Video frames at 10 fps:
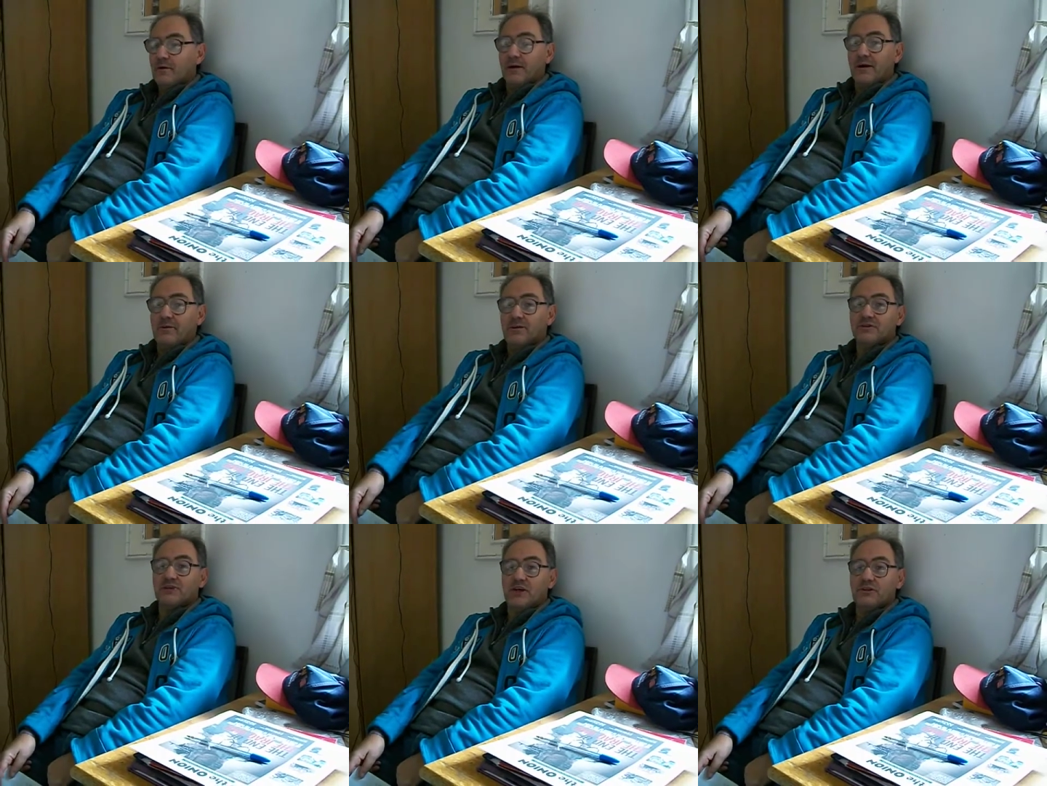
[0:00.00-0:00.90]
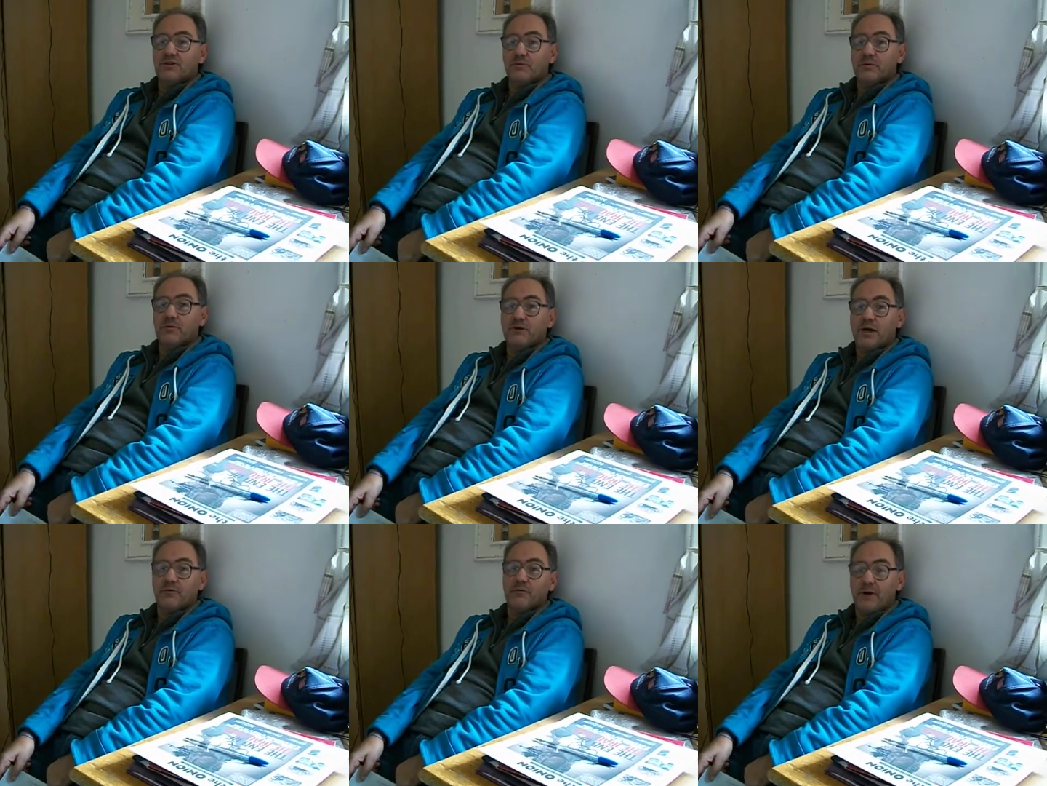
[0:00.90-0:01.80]
Nicolas Cage should be
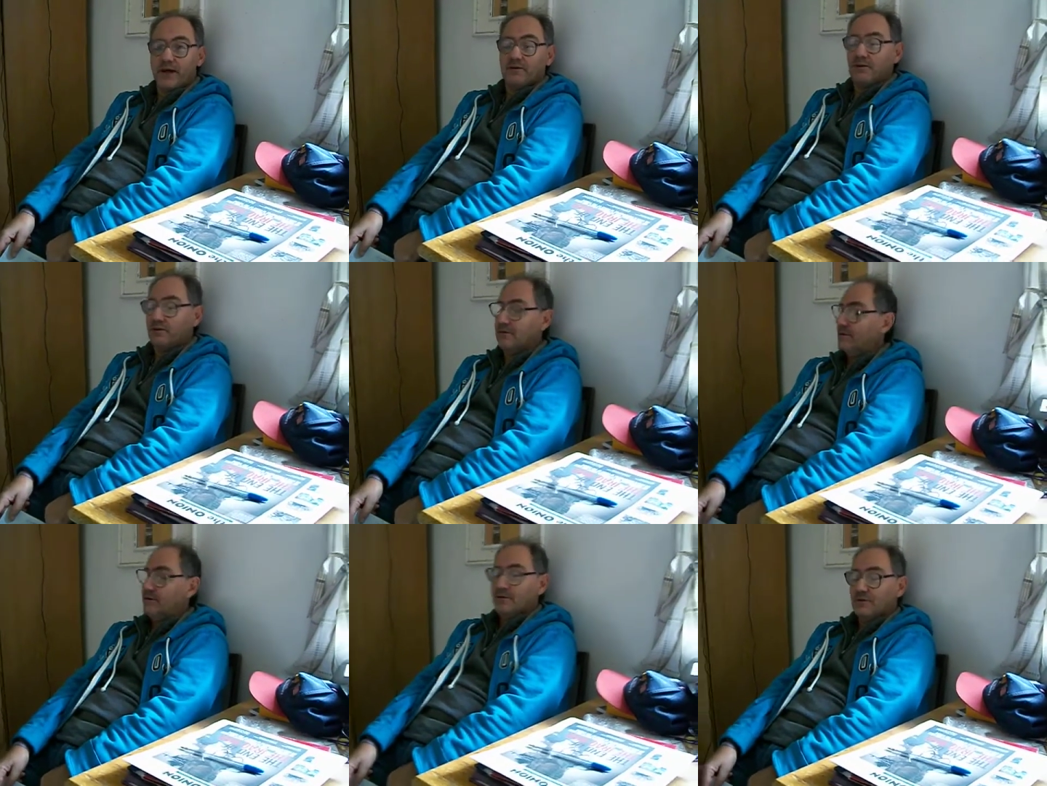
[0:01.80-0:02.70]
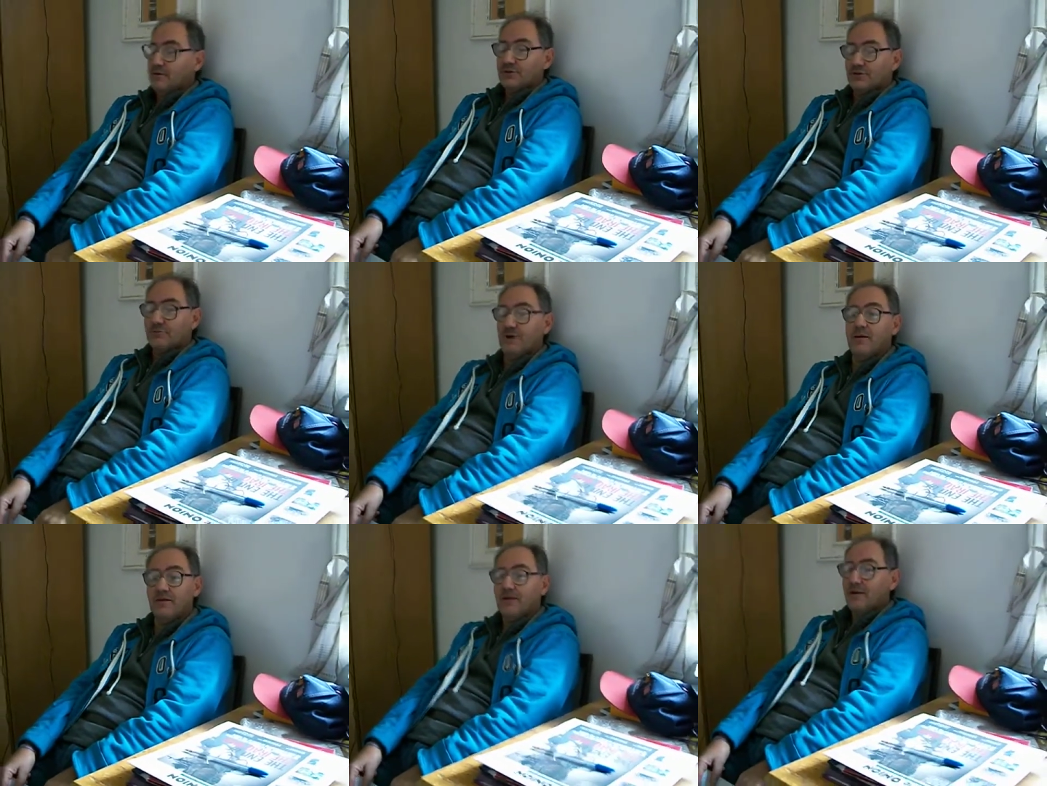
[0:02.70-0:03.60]
retired from acting.
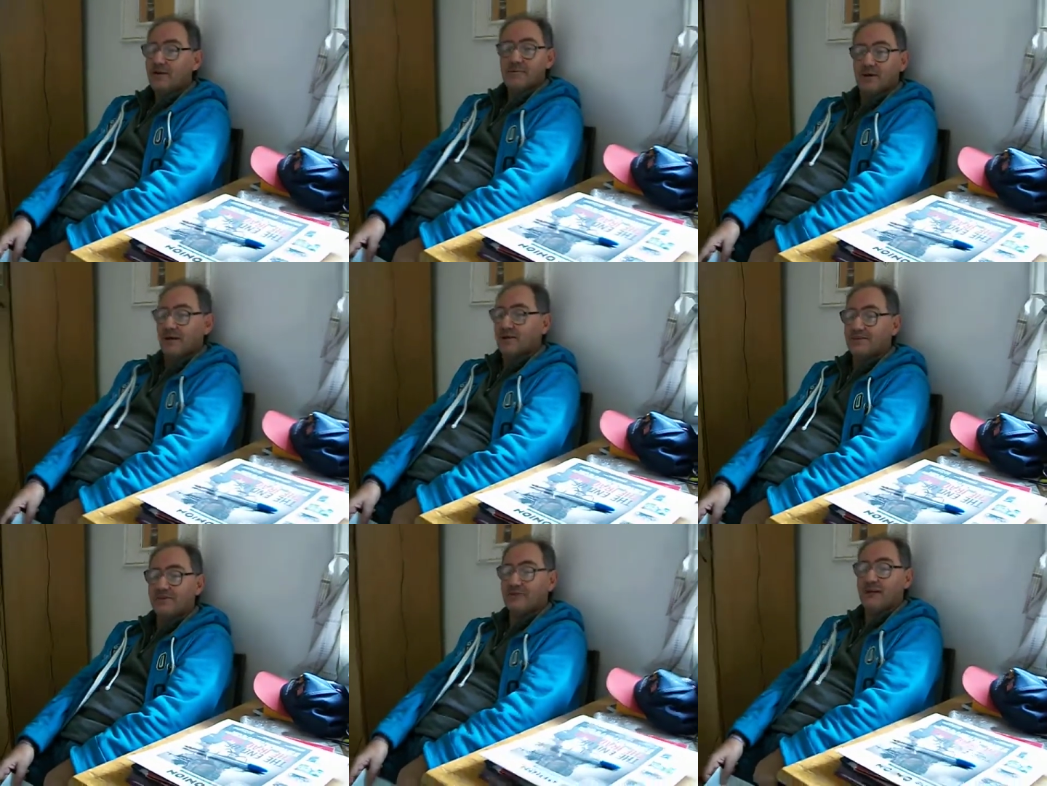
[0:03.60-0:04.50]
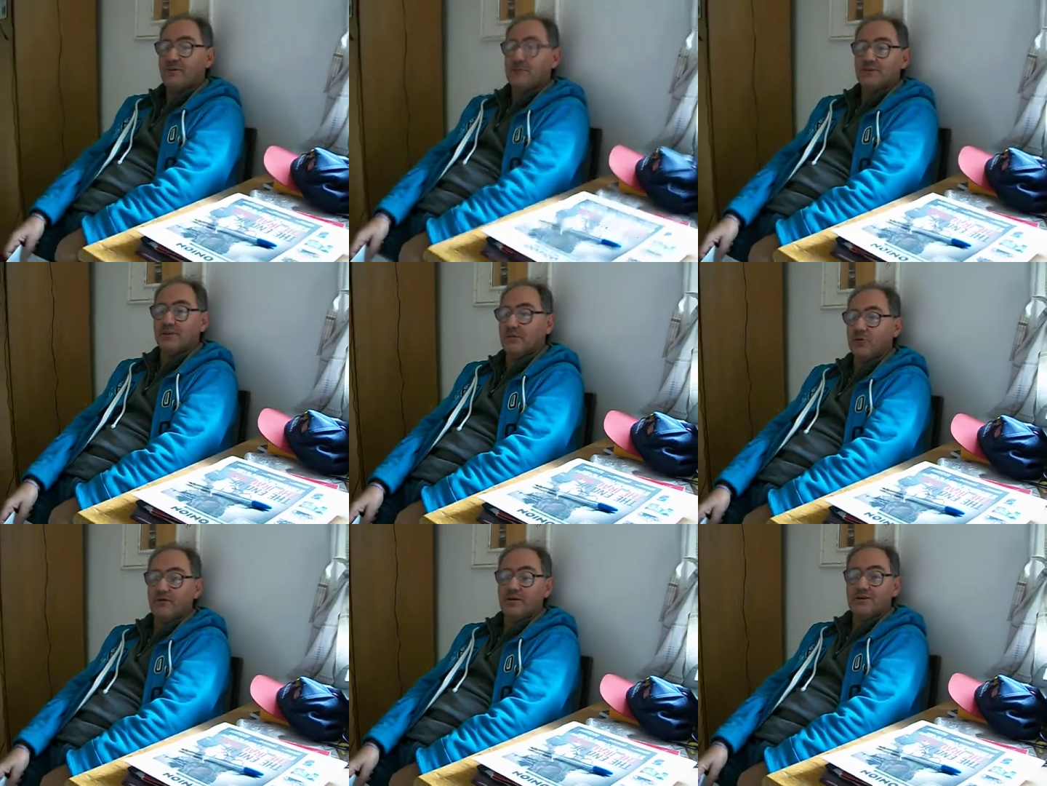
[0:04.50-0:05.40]
Because every time he's in a
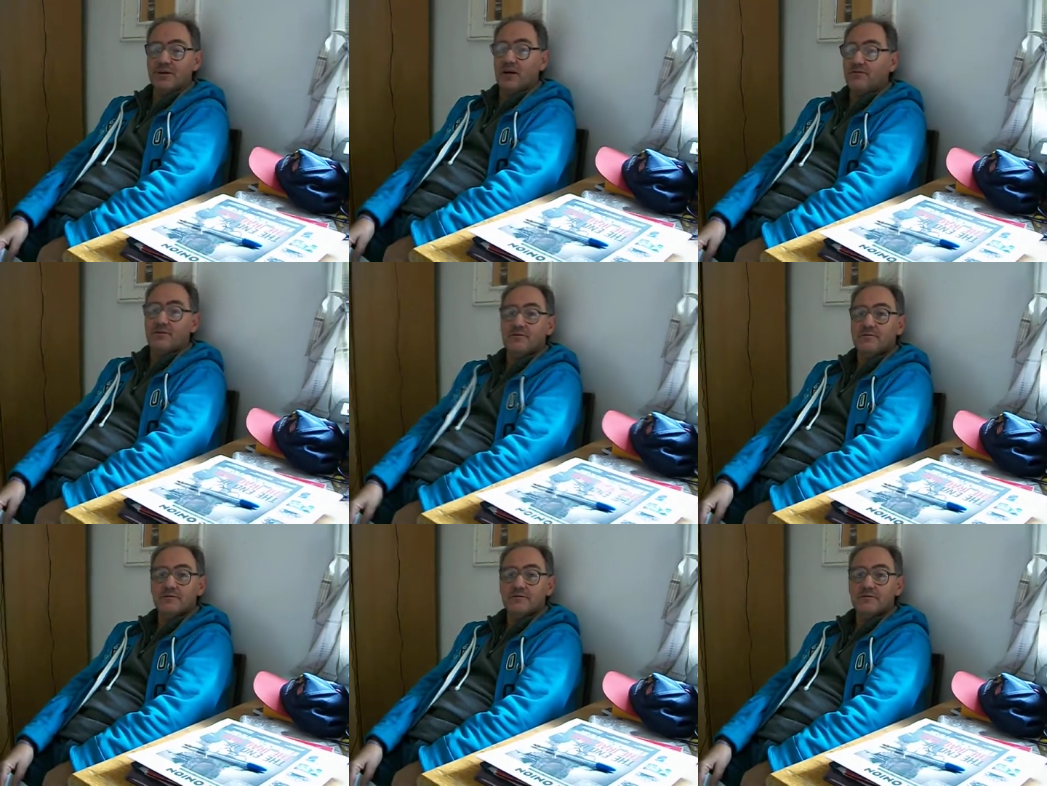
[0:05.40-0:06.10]
movie, it's awful.